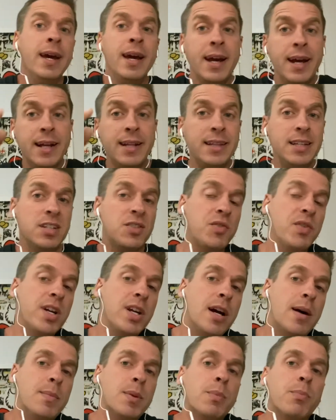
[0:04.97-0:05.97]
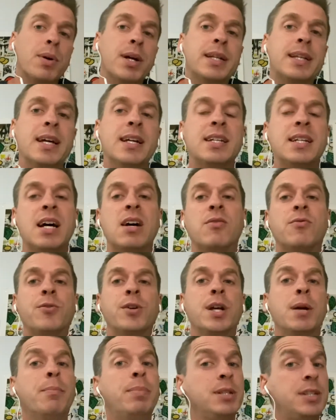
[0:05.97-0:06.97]
In this video, I'm going to break that down for
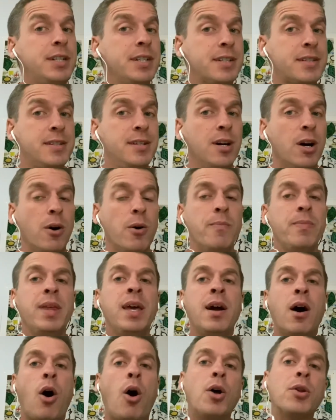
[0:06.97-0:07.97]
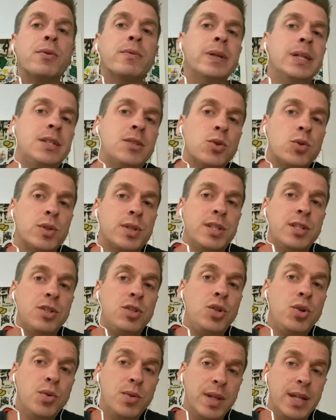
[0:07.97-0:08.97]
you. But just know, all the resources
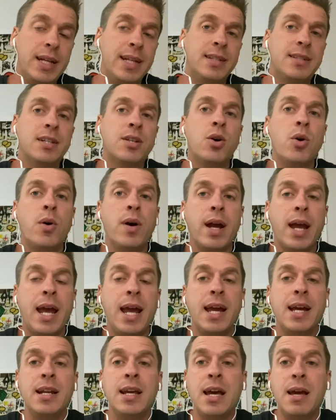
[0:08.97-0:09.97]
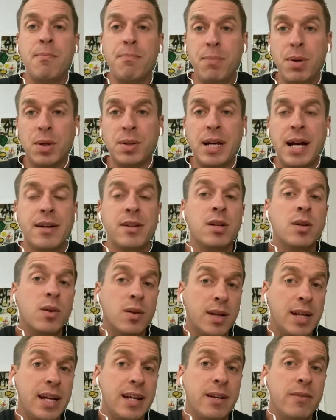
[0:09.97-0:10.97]
you need to go ahead and build out your
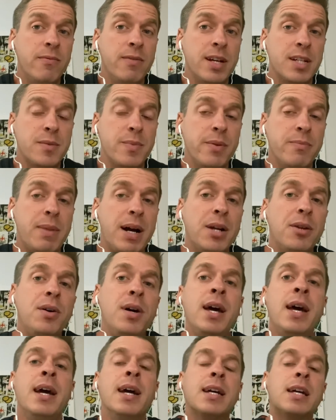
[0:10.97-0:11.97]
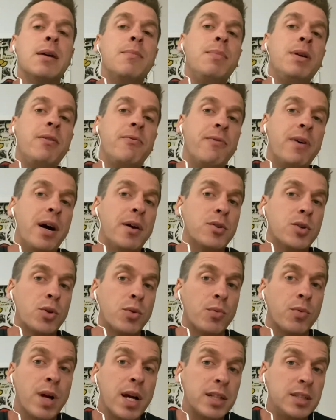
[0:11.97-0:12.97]
land investment model can be found
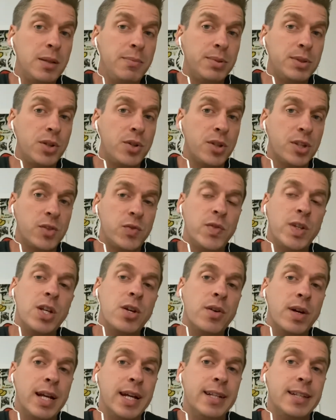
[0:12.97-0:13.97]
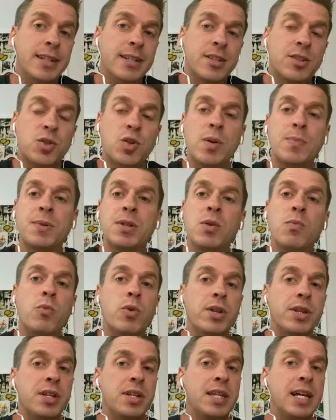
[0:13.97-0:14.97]
directly below this video in the description,
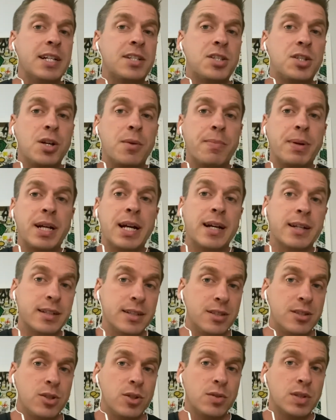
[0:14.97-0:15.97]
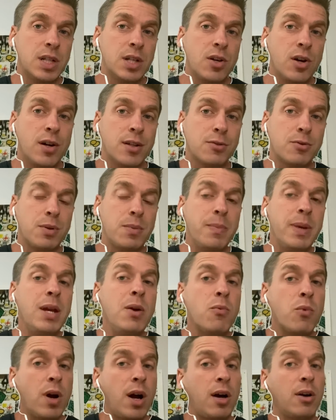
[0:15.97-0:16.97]
whether that's jumping on consulting calls with me,
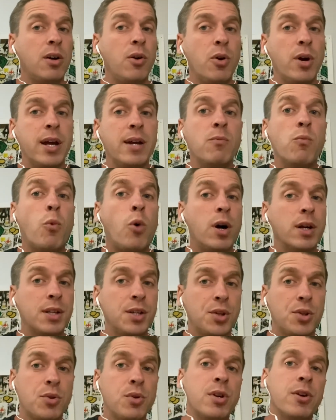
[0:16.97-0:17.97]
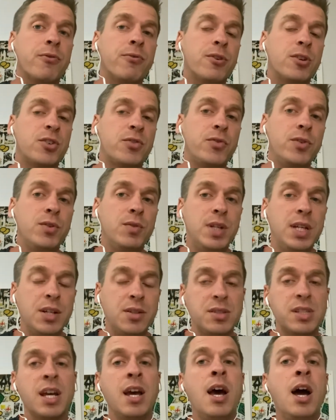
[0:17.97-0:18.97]
where I'll go ahead and walk you through your first few
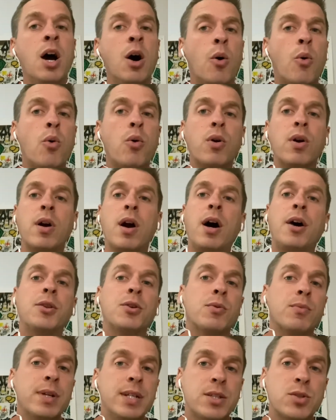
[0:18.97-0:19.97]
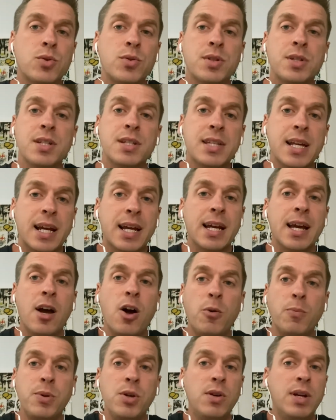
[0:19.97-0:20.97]
deals, or other resources that can
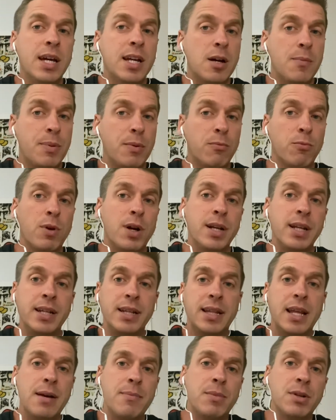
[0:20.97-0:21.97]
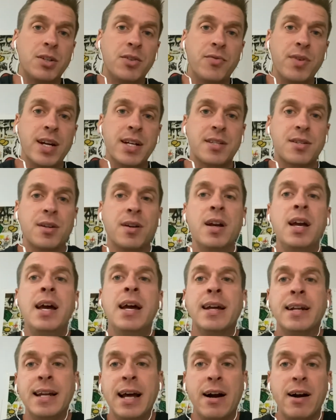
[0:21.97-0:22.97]
help you get up and running that much faster.
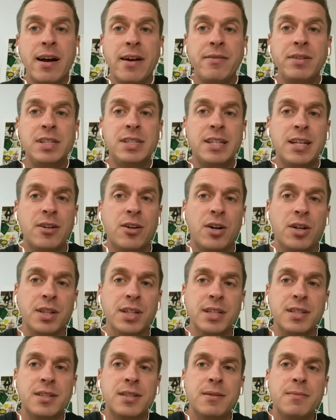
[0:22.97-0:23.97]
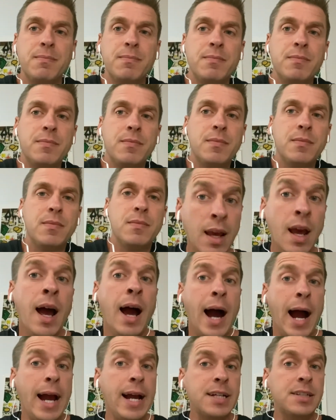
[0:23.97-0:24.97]
Now, having said all this,
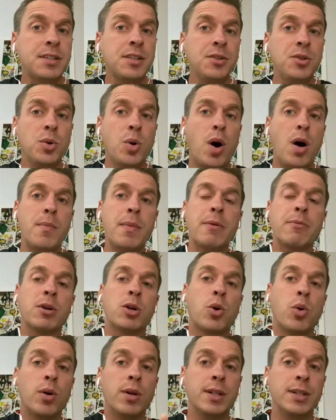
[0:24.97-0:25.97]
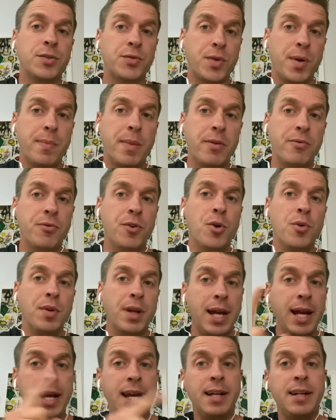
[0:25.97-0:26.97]
I actually do all my recordings from my phone,
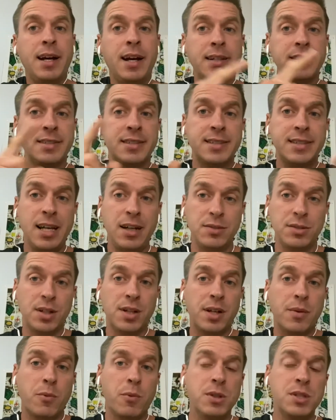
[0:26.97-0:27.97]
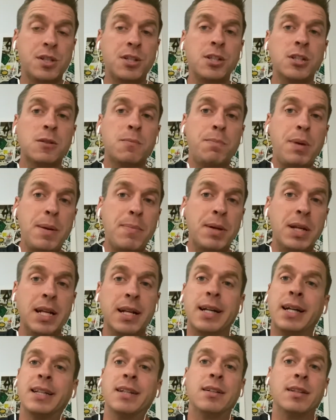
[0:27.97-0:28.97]
and a seller was just beeping in
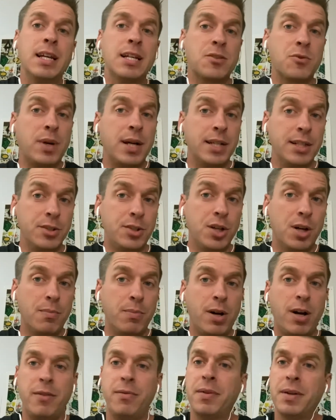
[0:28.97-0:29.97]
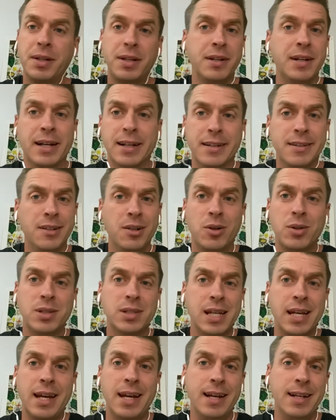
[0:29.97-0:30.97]
on there. That's why I had to jump off. You're not going to know because
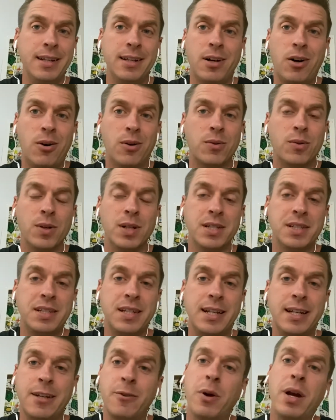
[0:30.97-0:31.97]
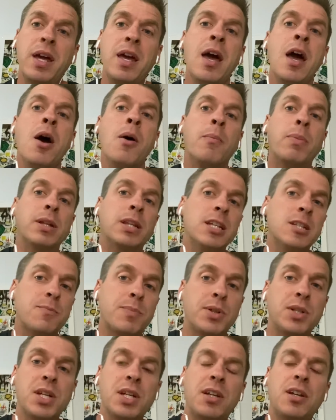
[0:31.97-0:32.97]
I edit all crazy anyway. But this
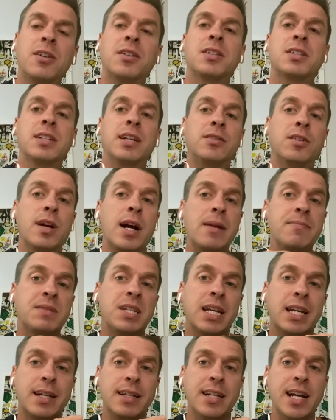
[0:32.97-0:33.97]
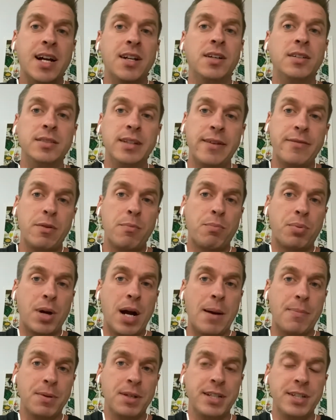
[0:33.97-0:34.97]
particular seller, I'm taking down 11
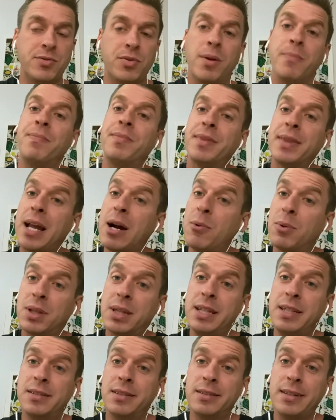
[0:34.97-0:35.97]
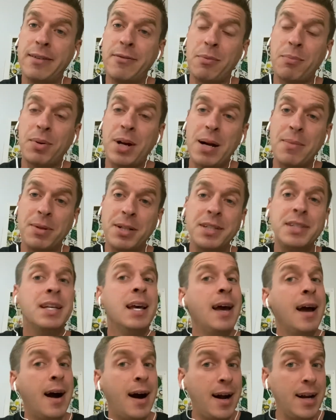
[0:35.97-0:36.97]
properties from. Now, with these 11 properties,
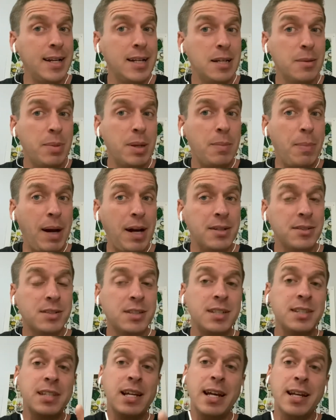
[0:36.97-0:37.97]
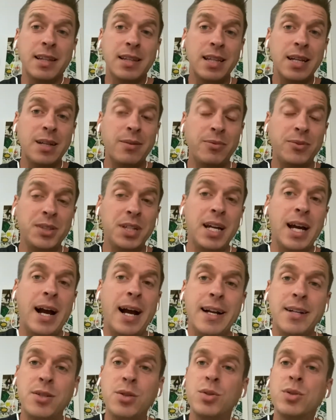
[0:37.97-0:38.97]
I need a big buyer's list, and thankfully
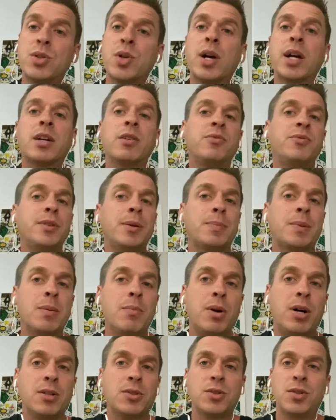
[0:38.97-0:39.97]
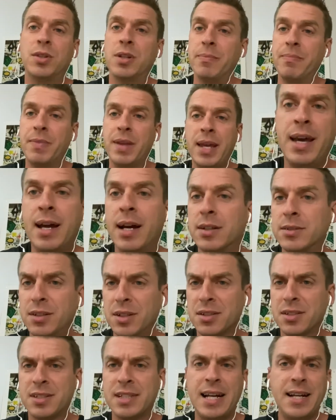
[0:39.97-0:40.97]
I do, so I can flip them all to them.
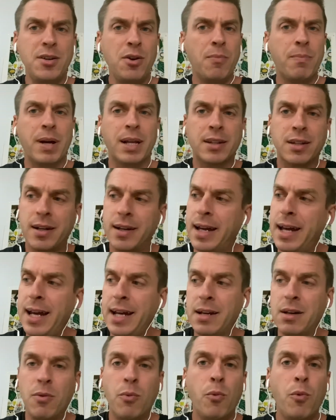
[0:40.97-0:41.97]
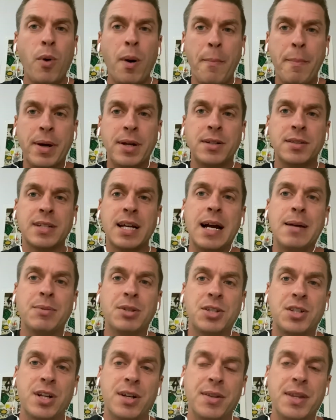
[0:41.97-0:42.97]
Little side note, but I thought, hey, what better time to
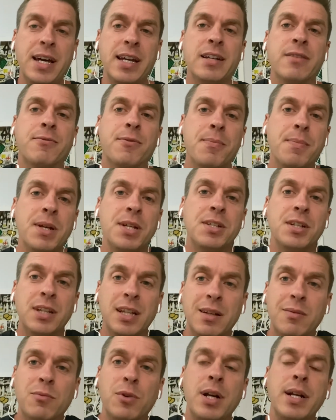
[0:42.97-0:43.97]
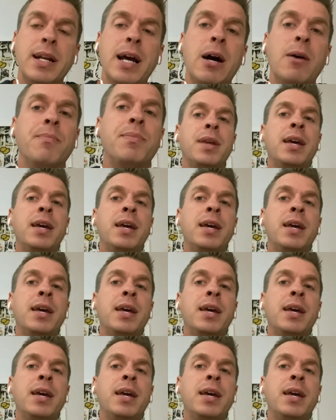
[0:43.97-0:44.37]
share that information than right now?